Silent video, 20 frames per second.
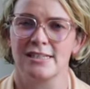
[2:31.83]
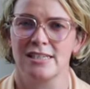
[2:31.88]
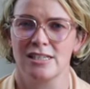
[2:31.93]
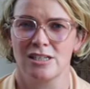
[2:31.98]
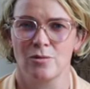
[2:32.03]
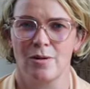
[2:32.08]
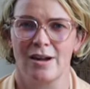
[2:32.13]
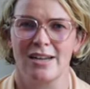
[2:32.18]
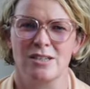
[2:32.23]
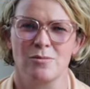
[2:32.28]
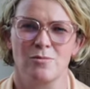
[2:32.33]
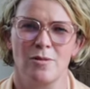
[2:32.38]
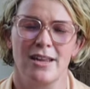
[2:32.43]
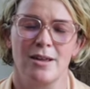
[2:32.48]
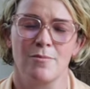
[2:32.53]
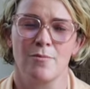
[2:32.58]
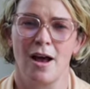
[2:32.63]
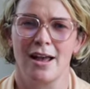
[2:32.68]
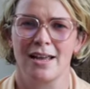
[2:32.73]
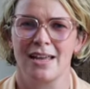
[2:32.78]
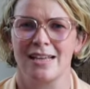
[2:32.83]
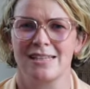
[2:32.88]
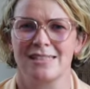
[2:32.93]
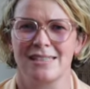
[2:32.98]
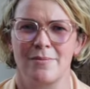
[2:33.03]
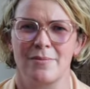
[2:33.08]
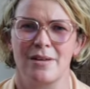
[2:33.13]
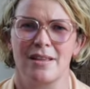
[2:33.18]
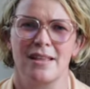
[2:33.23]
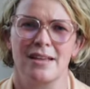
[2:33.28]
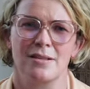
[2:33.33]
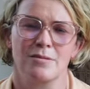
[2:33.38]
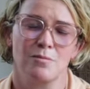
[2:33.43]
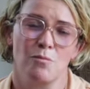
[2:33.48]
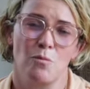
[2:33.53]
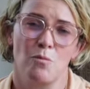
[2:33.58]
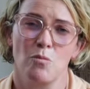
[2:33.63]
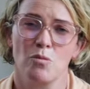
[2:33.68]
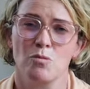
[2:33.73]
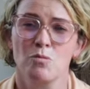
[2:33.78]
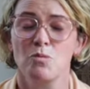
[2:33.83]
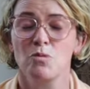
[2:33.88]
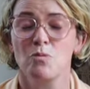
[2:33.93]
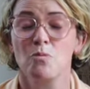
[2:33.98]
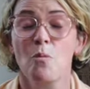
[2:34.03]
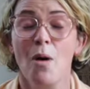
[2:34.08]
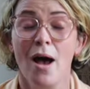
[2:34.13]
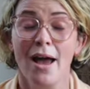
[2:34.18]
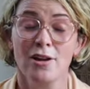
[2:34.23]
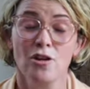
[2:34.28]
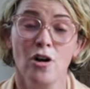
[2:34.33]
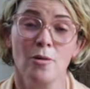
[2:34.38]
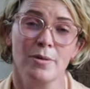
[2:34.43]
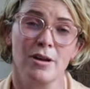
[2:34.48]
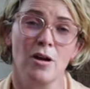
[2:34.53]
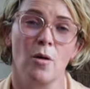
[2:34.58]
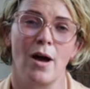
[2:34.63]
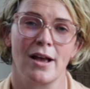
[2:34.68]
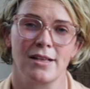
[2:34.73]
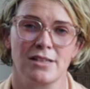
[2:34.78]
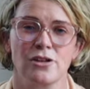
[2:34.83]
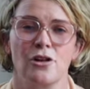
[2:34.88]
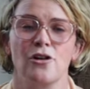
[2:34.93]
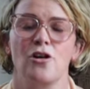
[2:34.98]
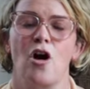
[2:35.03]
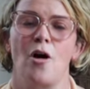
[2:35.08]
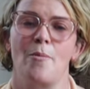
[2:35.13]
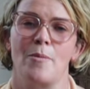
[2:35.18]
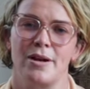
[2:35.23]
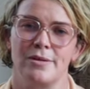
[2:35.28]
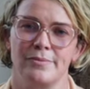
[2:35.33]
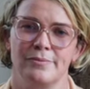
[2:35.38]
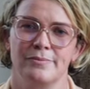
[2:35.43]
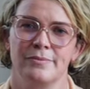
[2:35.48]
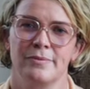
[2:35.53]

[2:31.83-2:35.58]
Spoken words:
situation where you might get something that might not be quite so common.